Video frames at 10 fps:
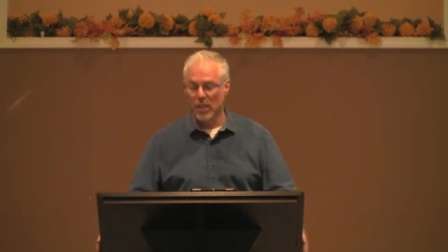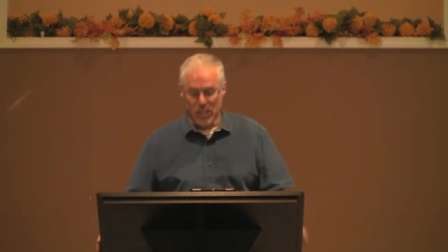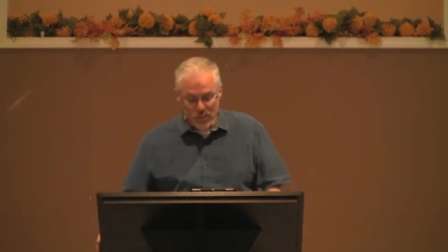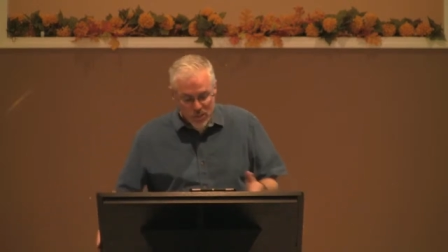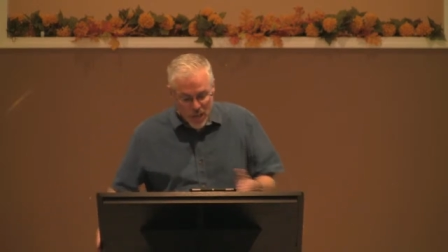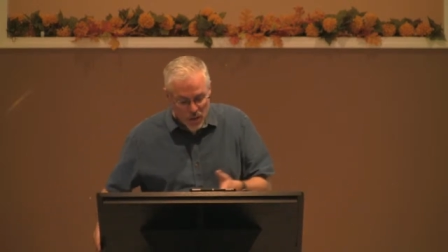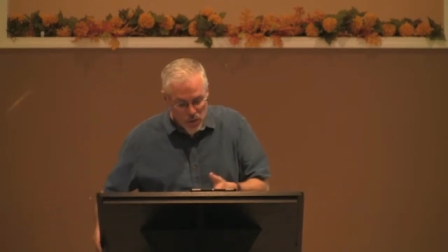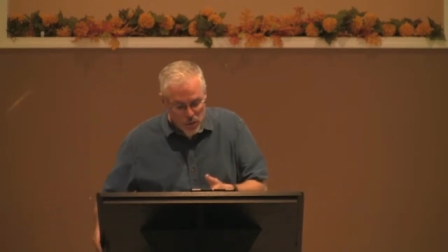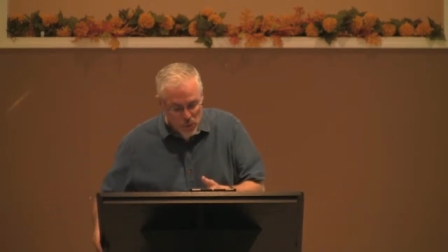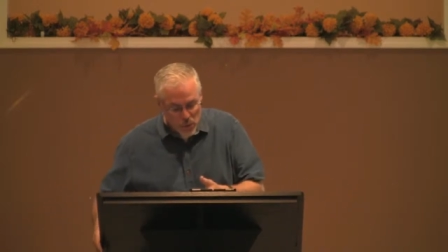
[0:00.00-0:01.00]
This is how
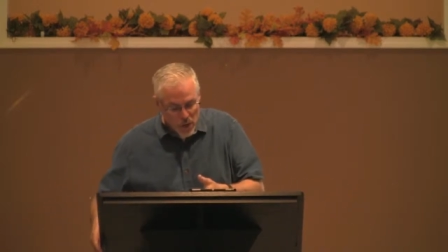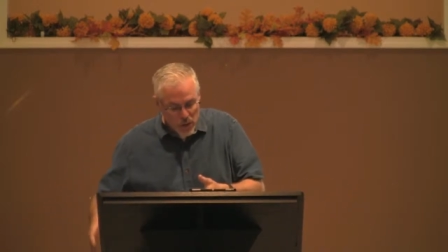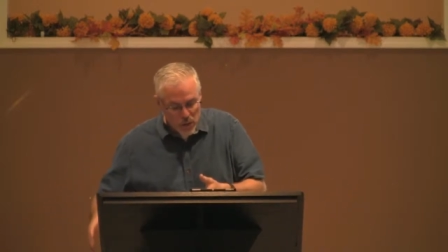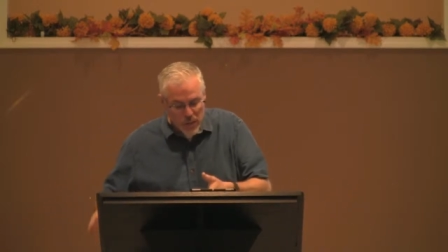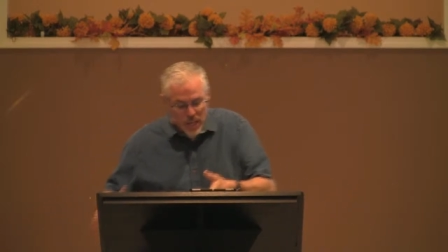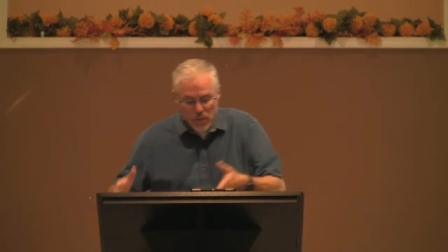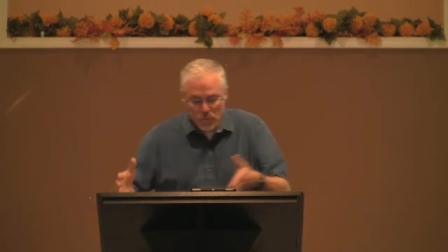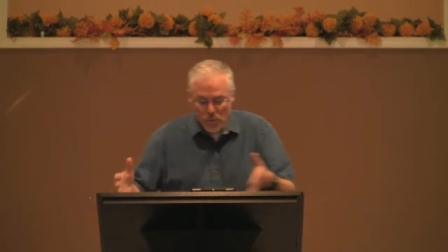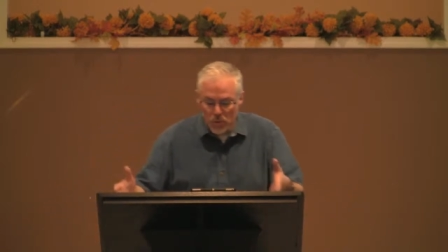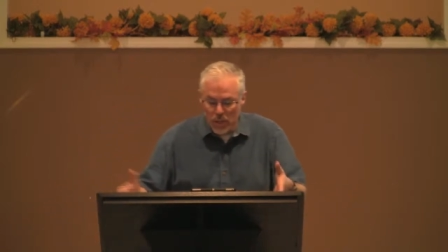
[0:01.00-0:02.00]
you, you get
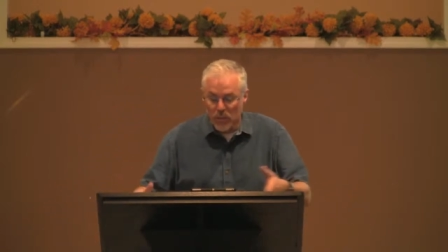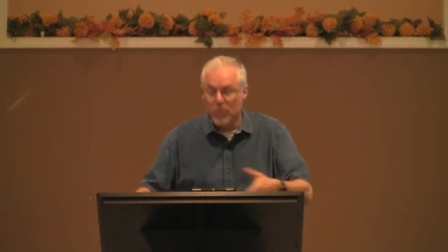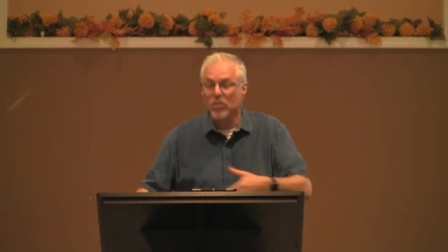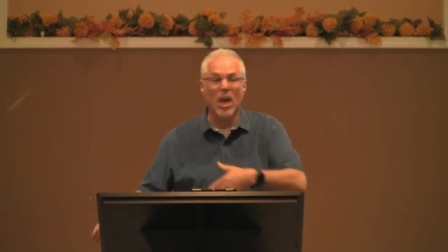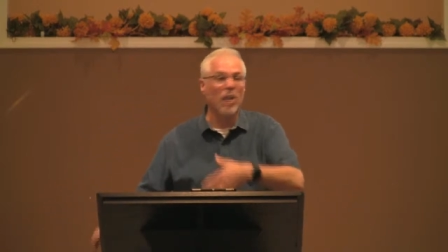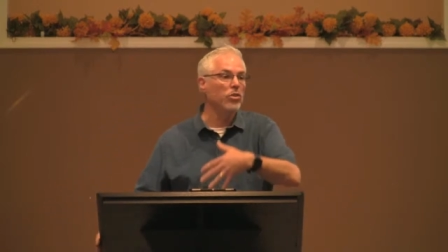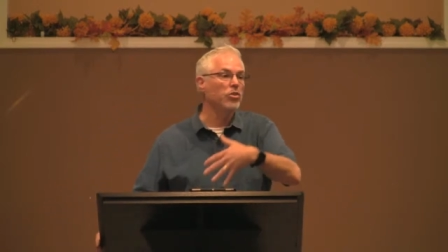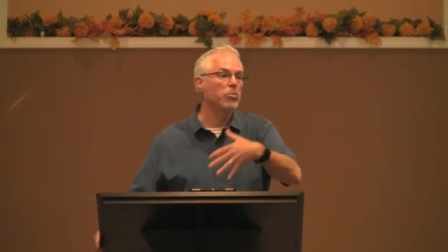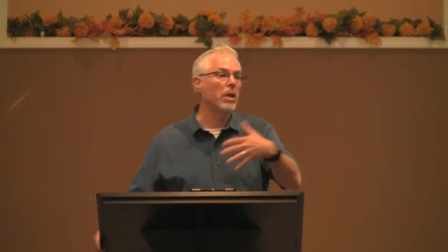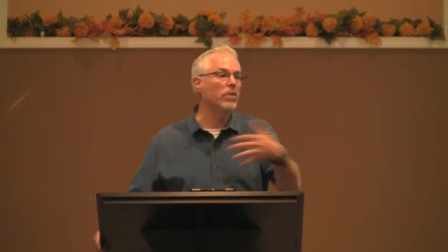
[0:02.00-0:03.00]
through life. This is how you
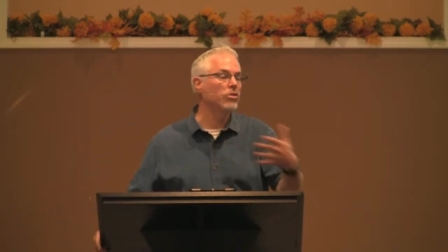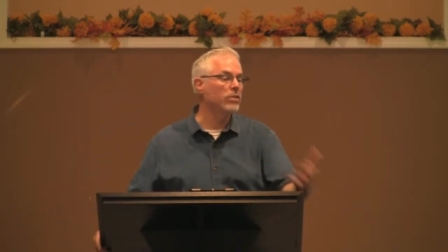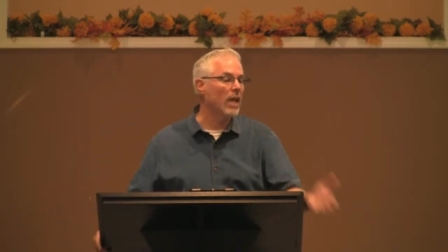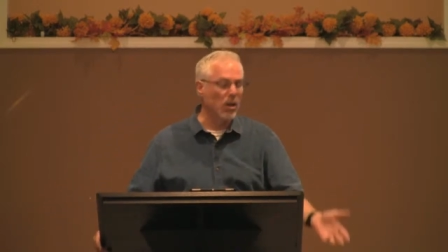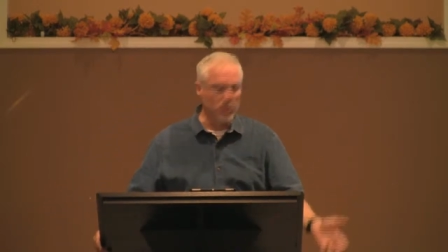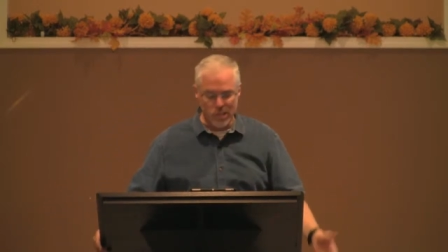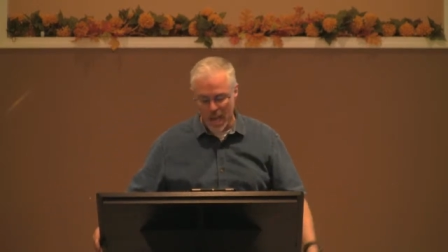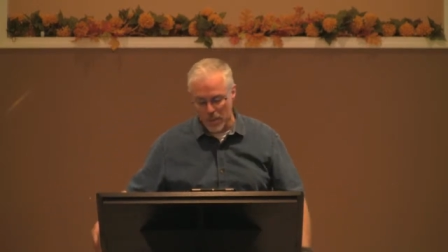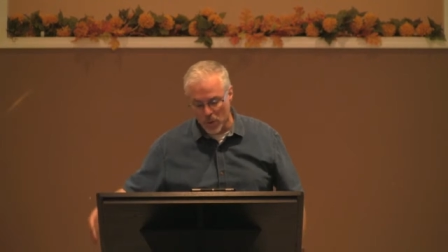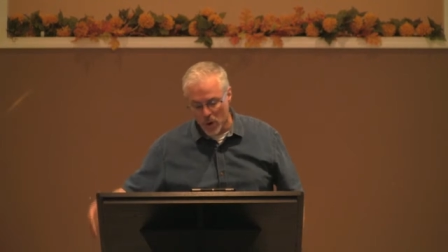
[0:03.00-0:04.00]
spend your
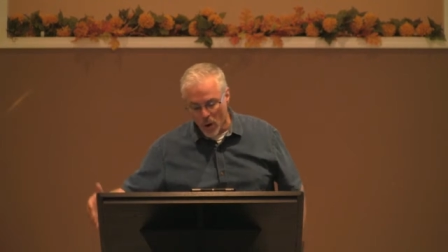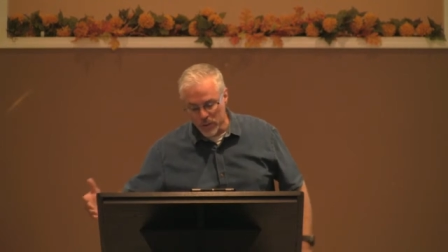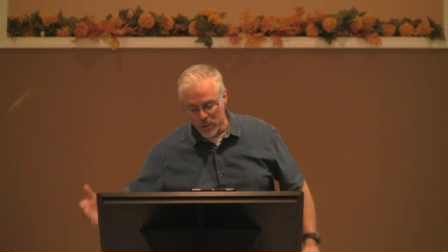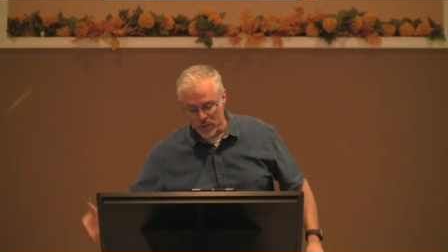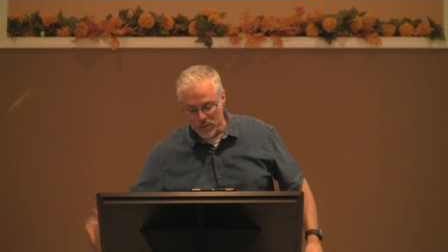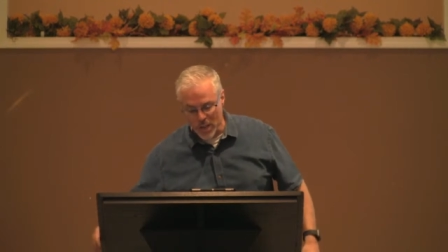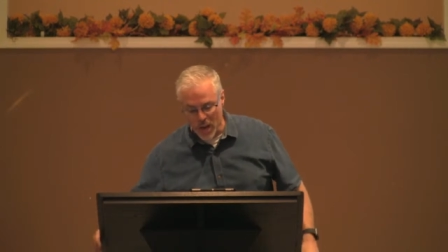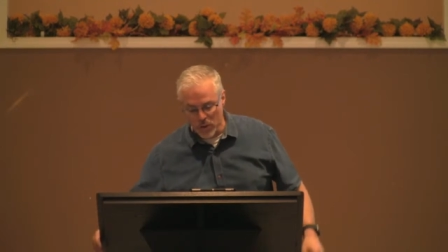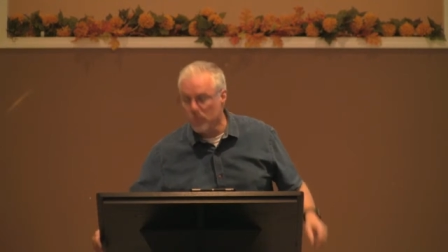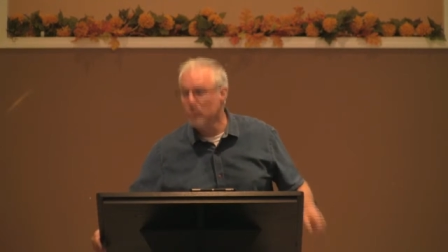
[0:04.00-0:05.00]
downtime, or, or this is
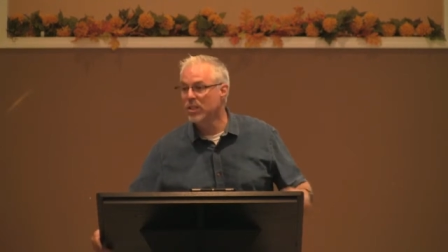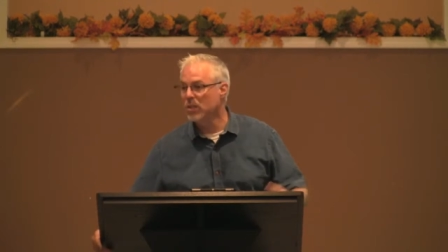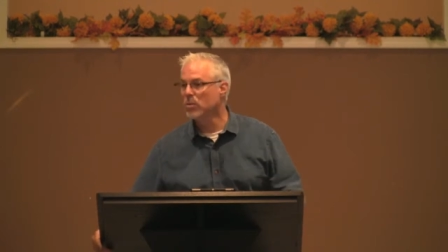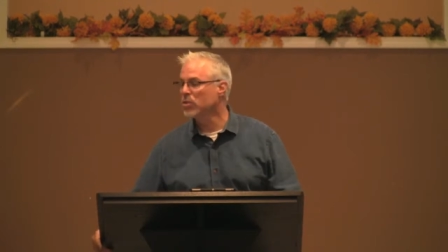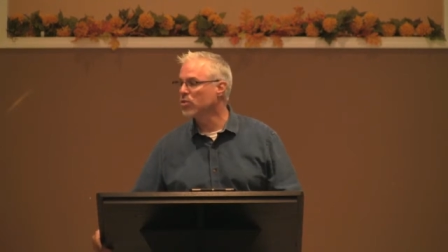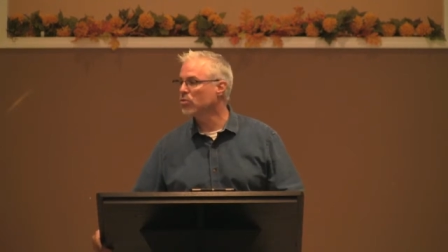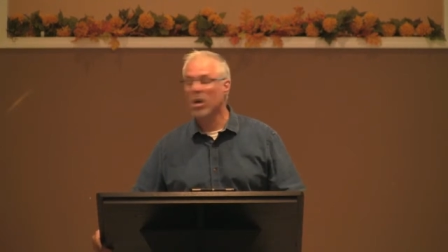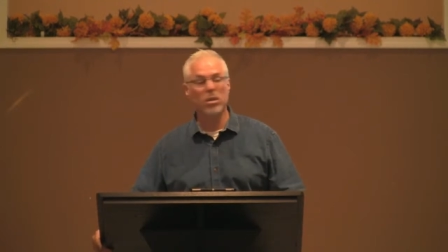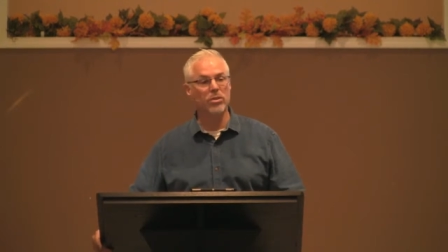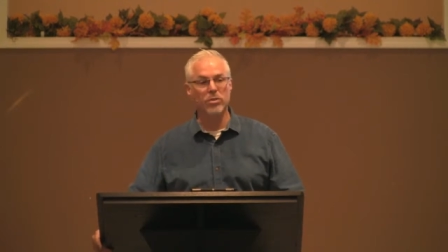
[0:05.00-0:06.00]
how you deal with
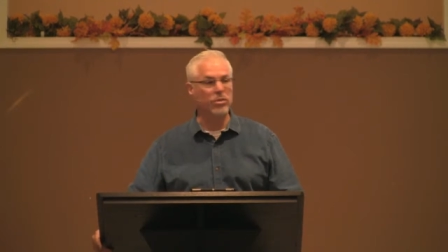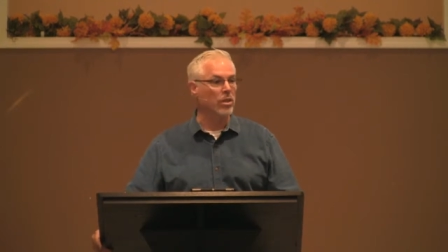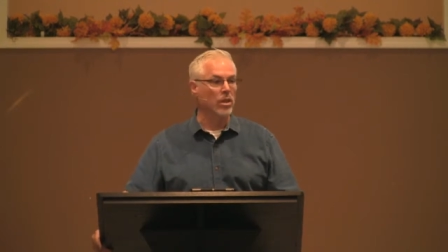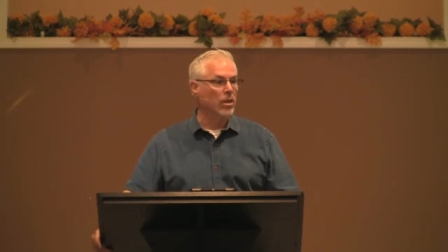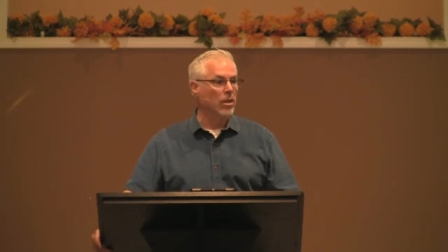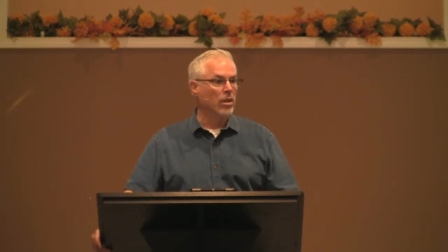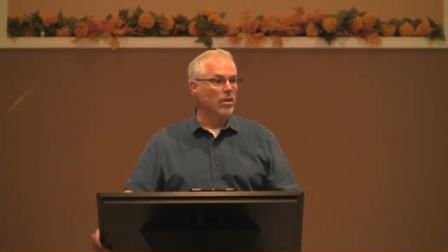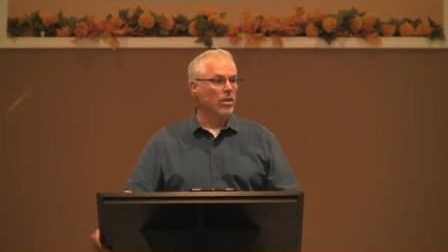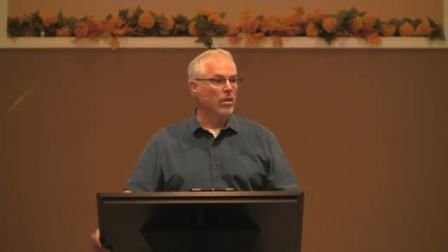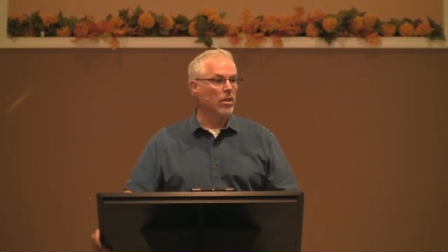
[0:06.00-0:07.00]
struggles.
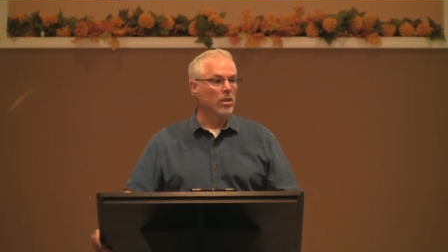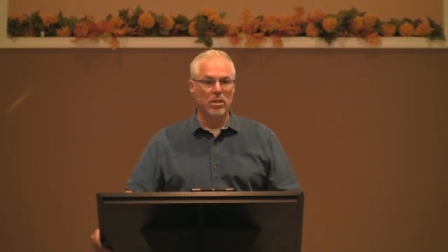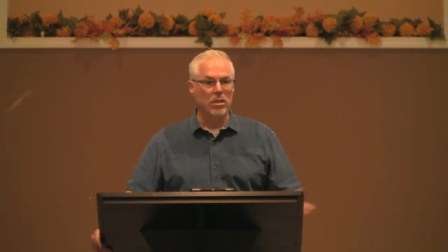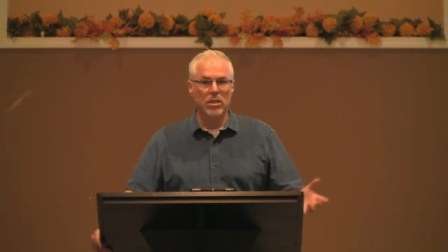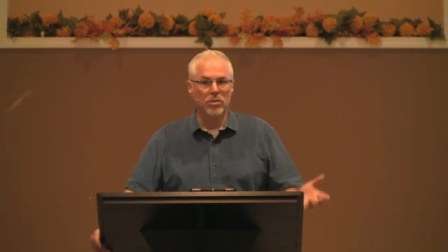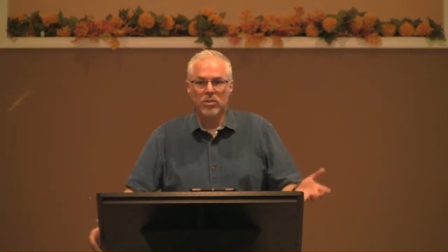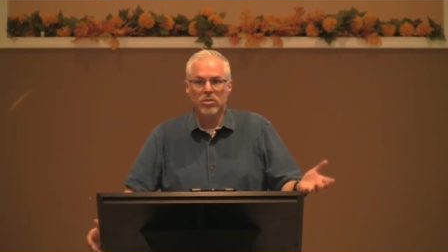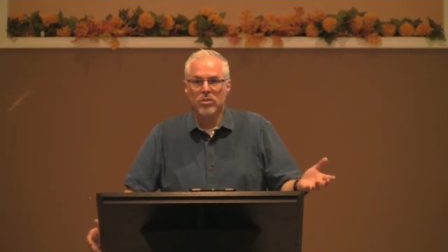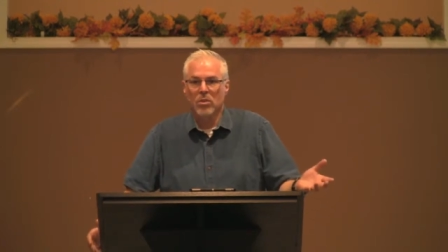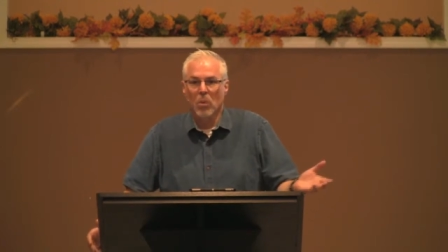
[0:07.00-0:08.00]
That's
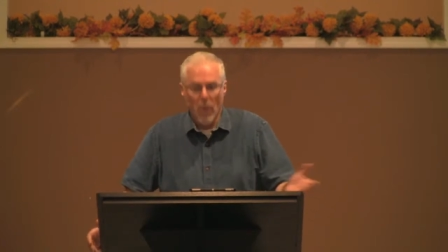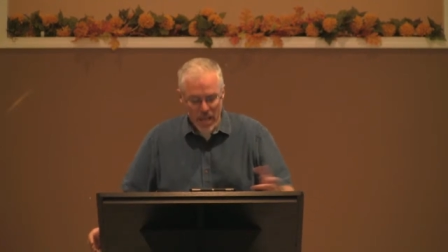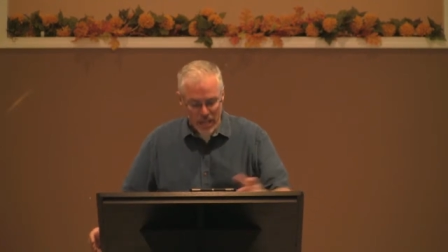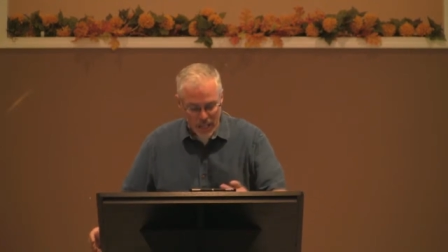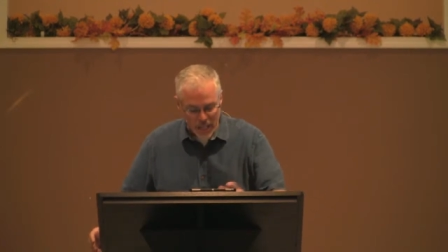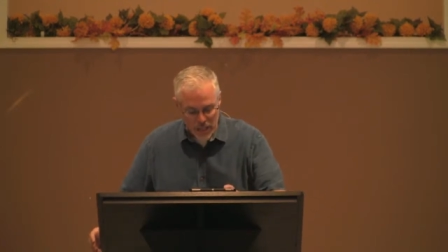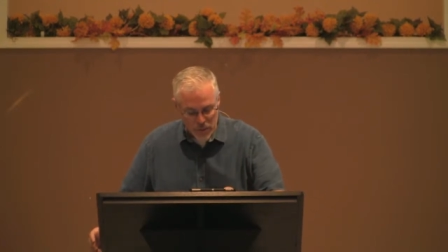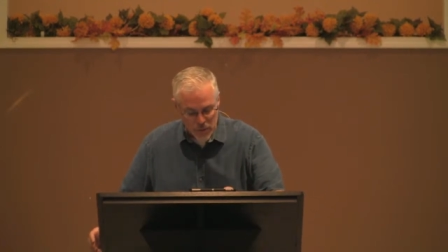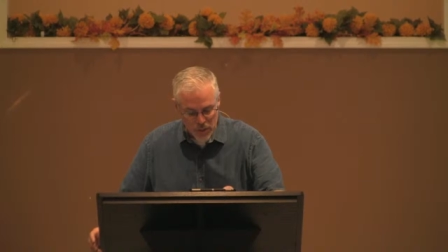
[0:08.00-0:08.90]
just the way it is.